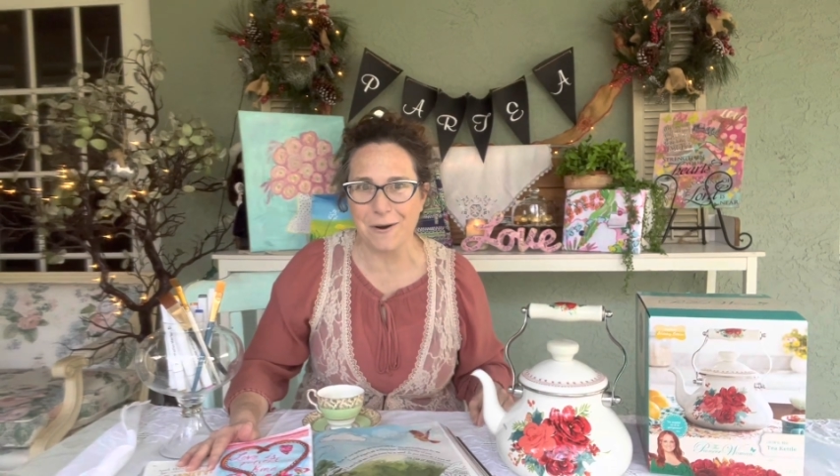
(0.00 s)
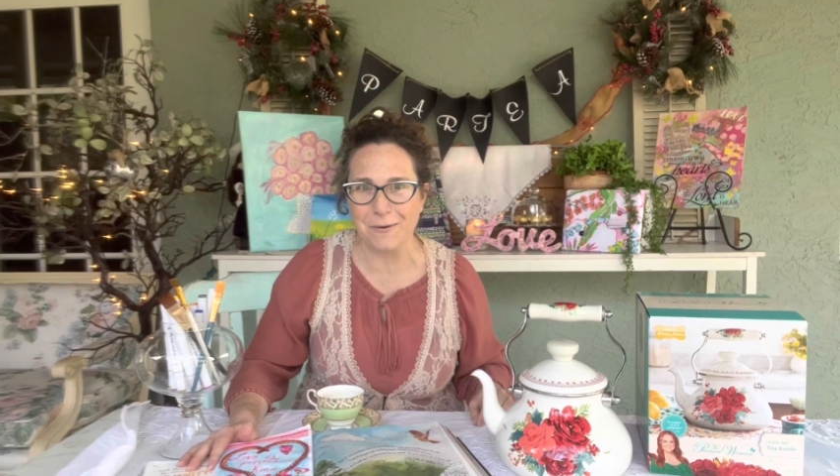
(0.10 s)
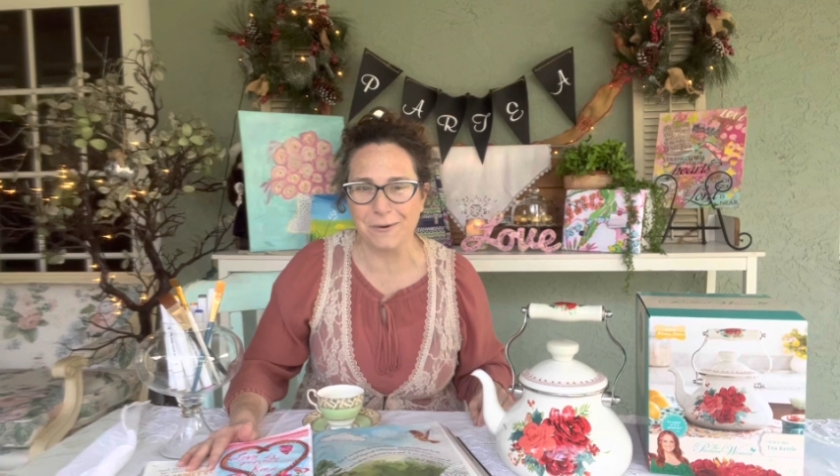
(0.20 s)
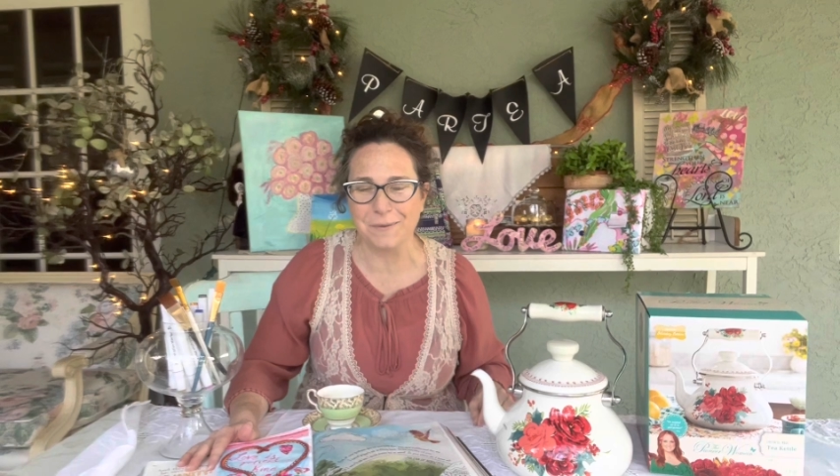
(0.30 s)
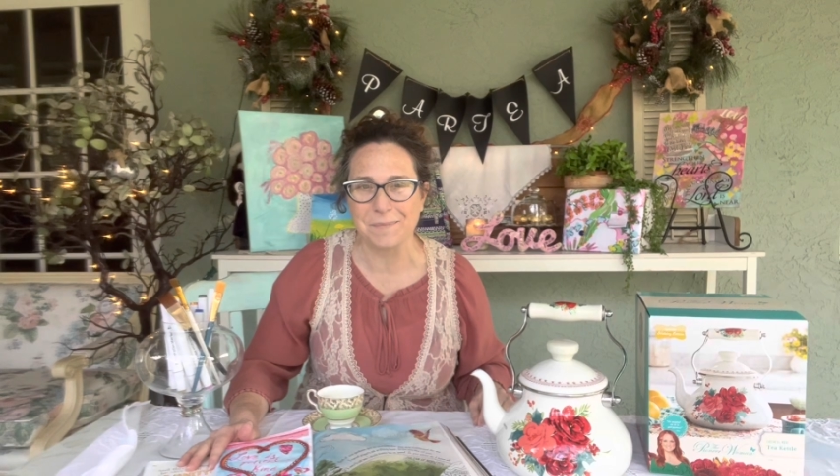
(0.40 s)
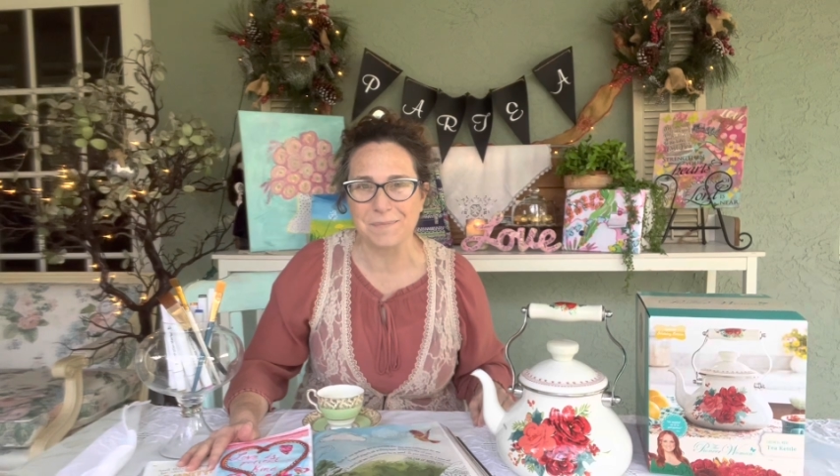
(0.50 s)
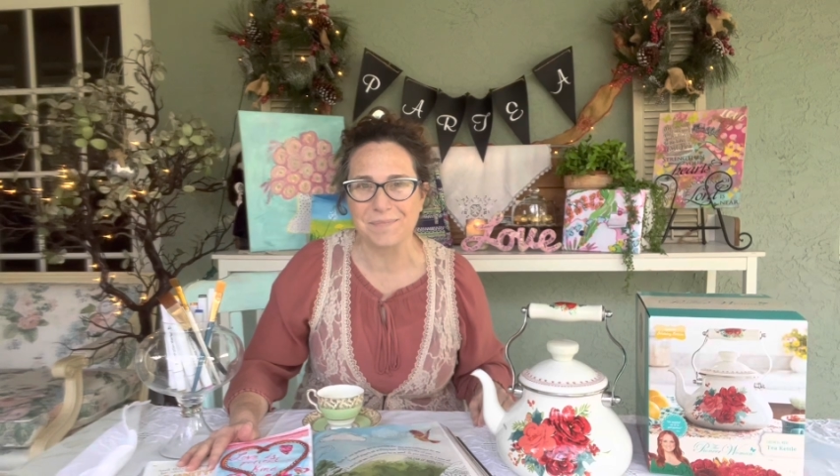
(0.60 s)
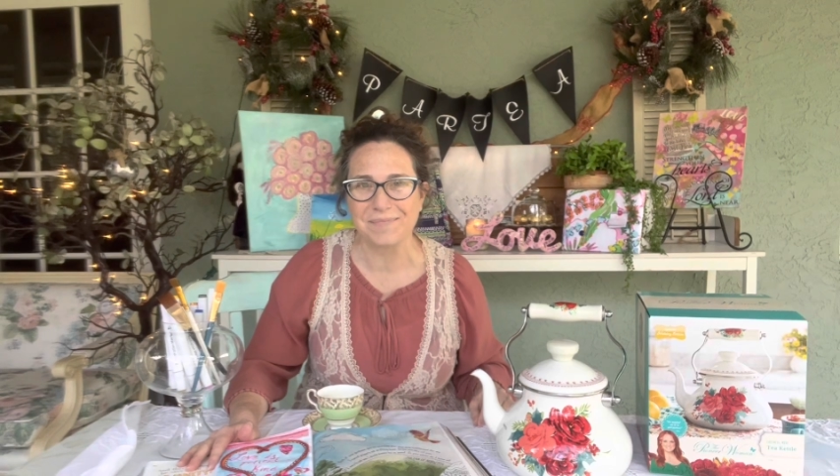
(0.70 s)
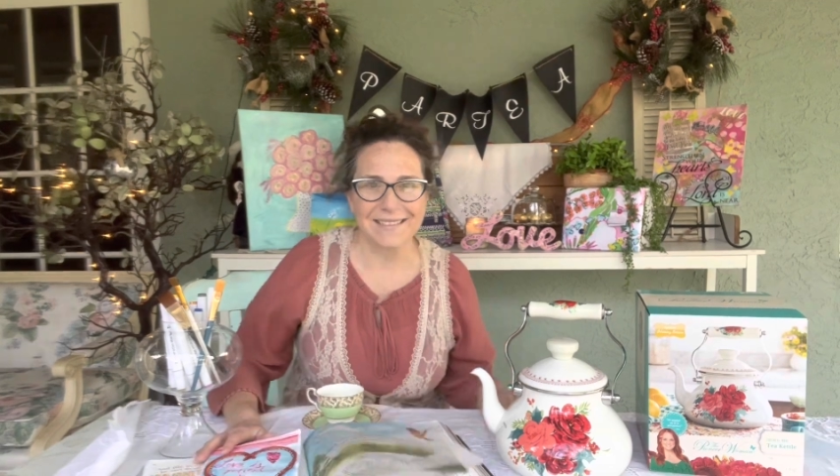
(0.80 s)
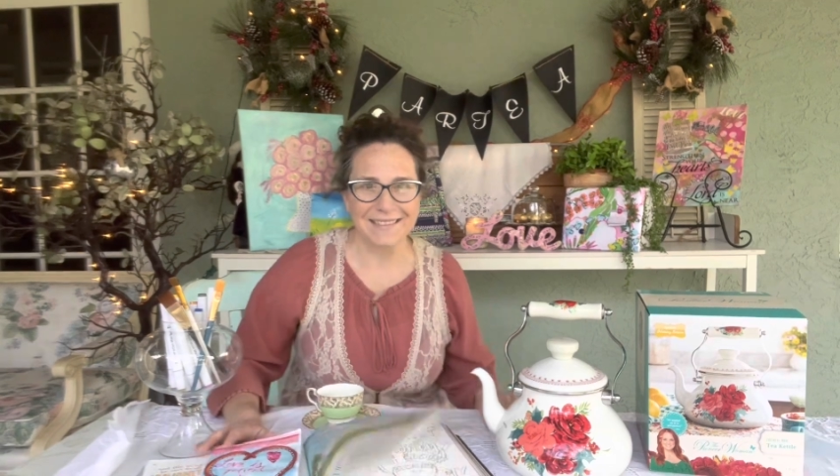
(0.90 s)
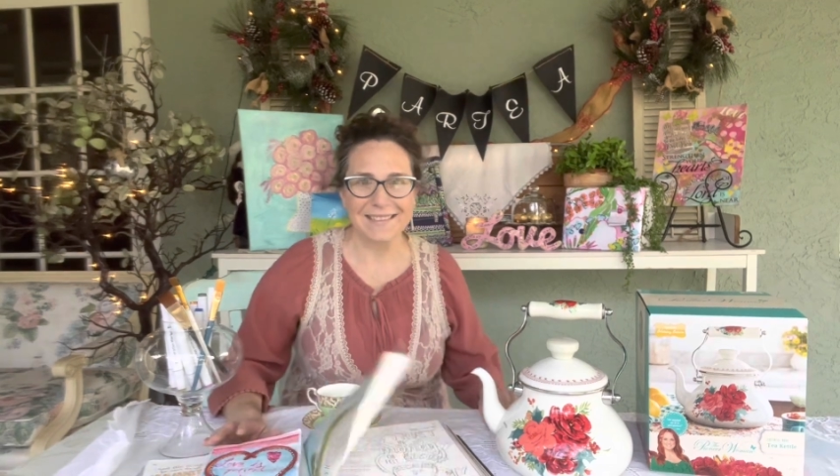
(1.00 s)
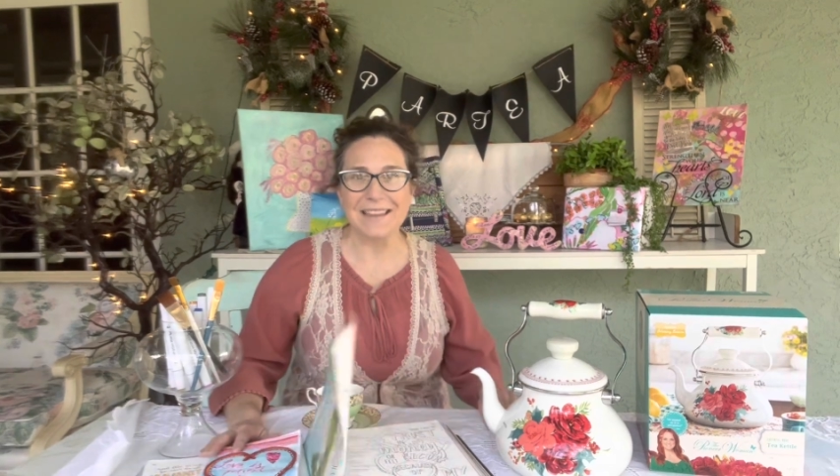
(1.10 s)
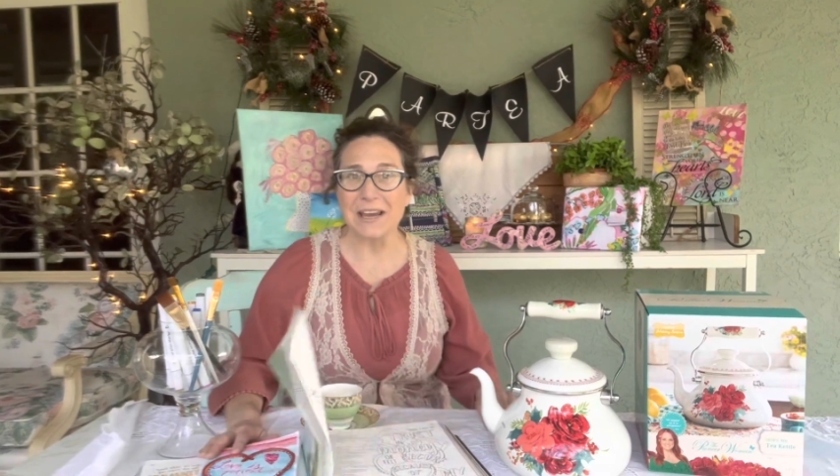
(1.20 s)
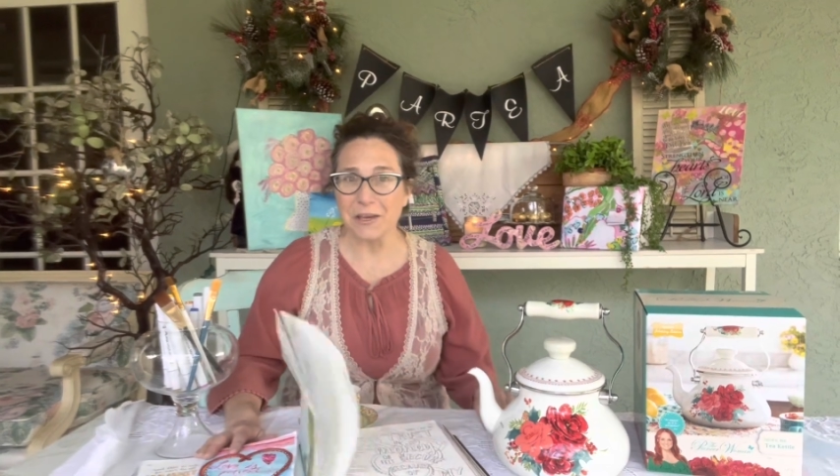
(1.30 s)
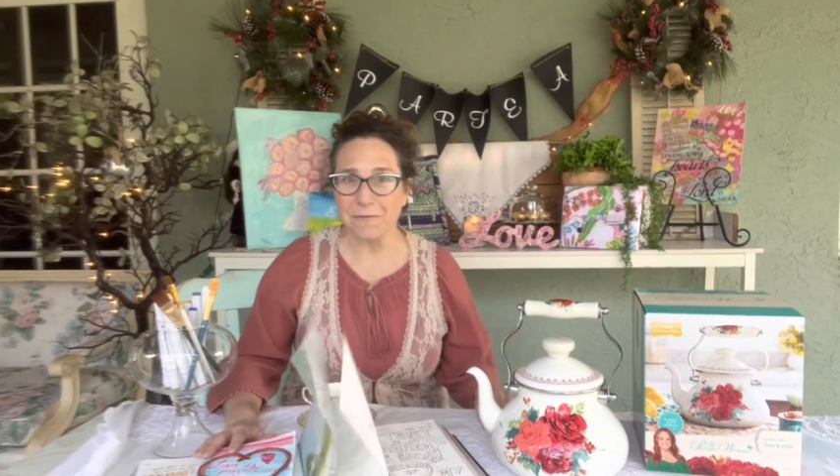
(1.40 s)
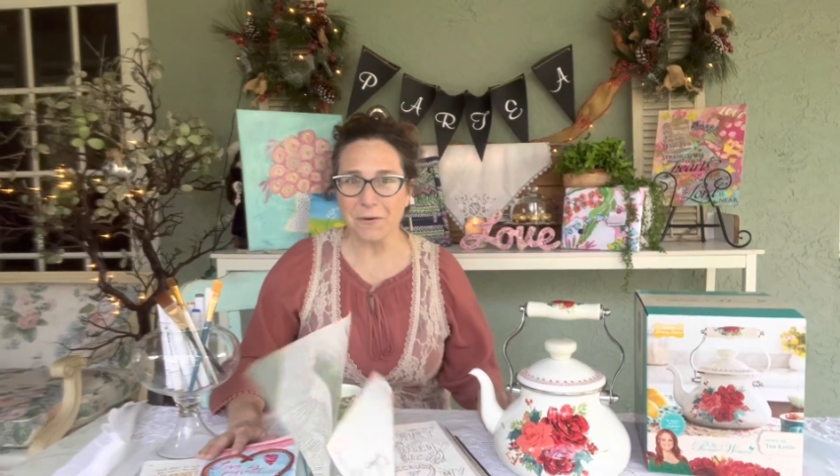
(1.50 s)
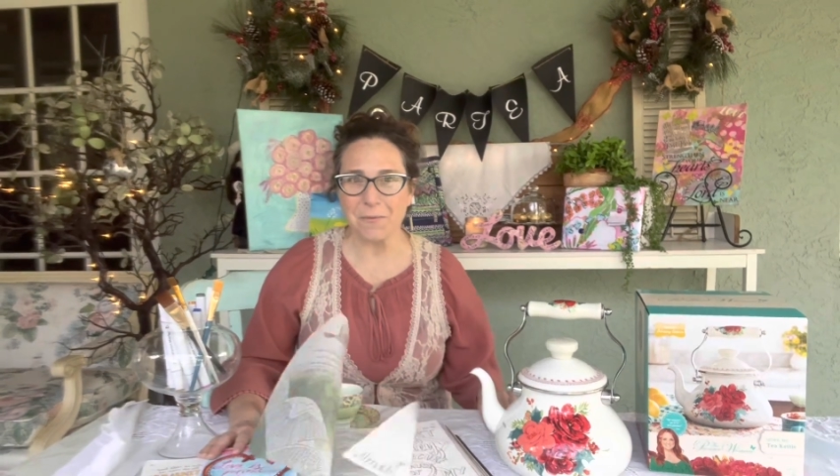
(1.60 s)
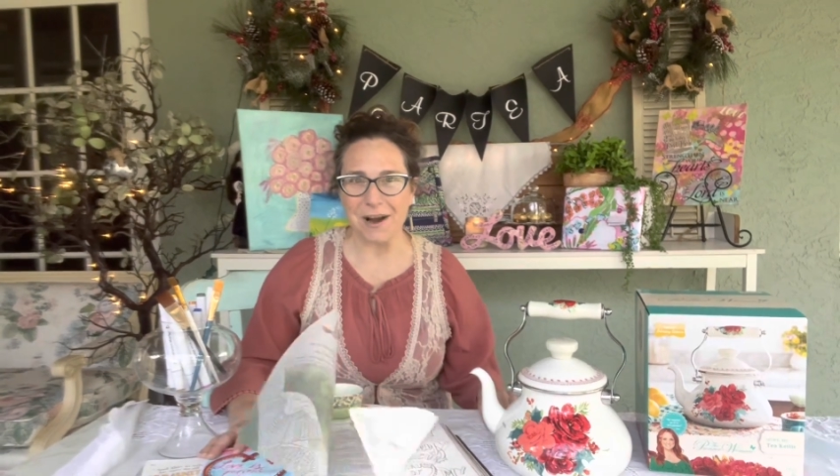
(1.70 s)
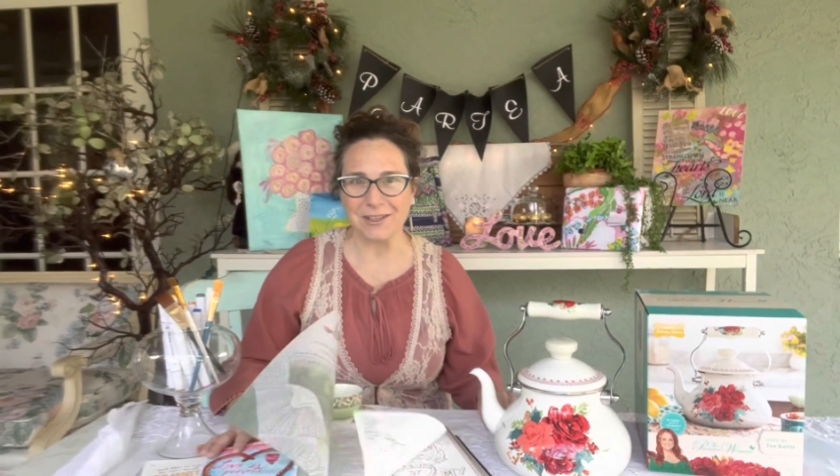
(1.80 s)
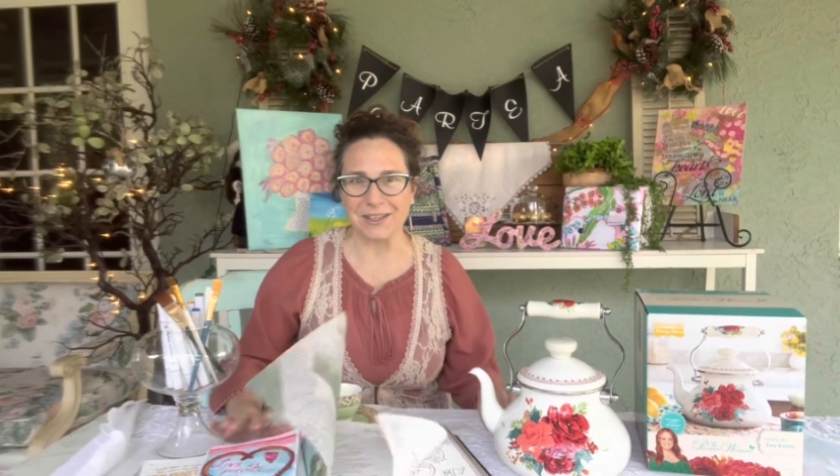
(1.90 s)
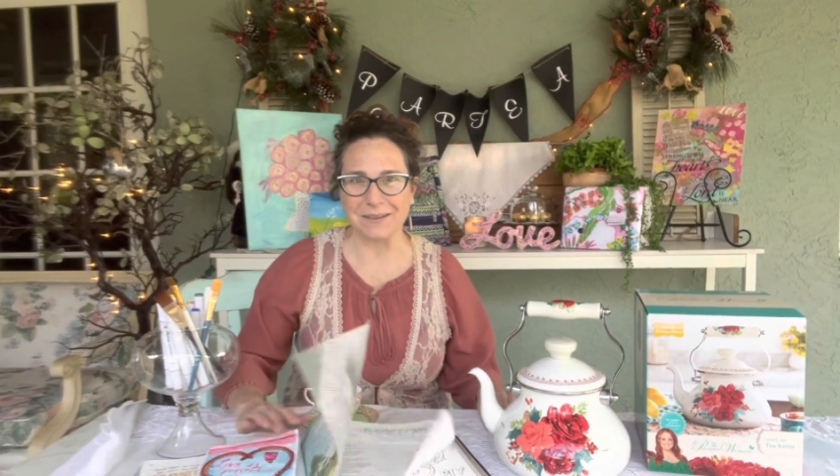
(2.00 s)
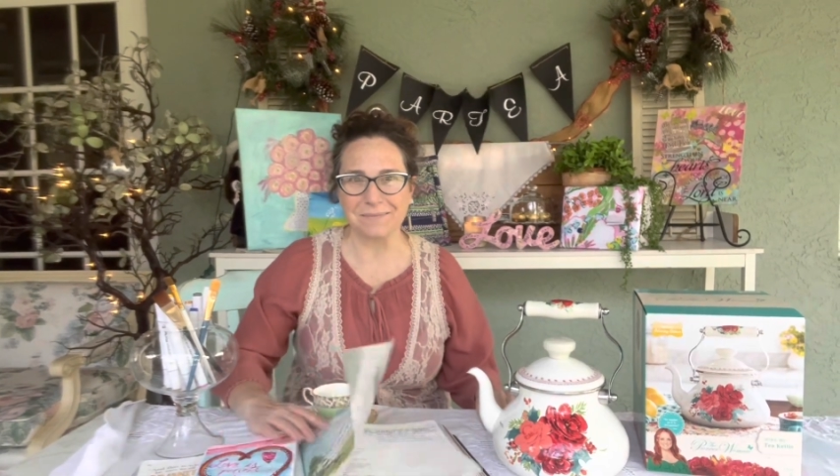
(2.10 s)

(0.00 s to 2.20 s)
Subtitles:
own. Thank you for watching.